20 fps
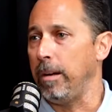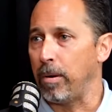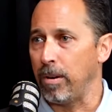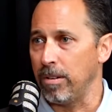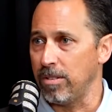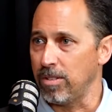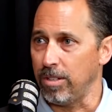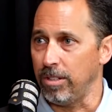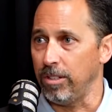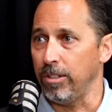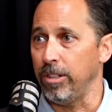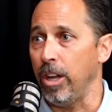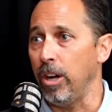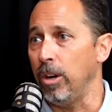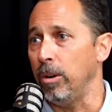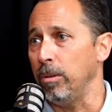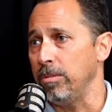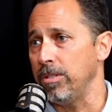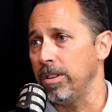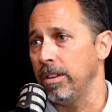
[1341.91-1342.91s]
personal
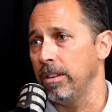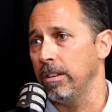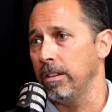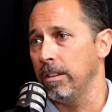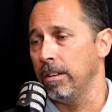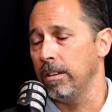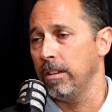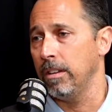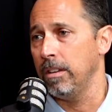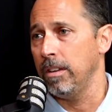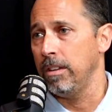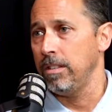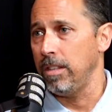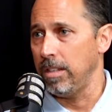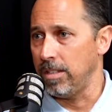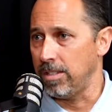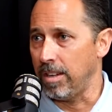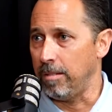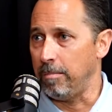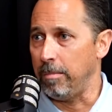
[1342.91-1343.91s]
note
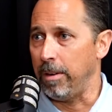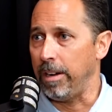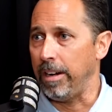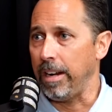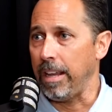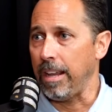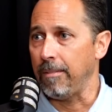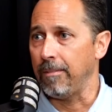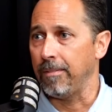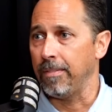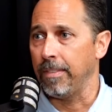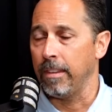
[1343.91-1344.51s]
to somebody,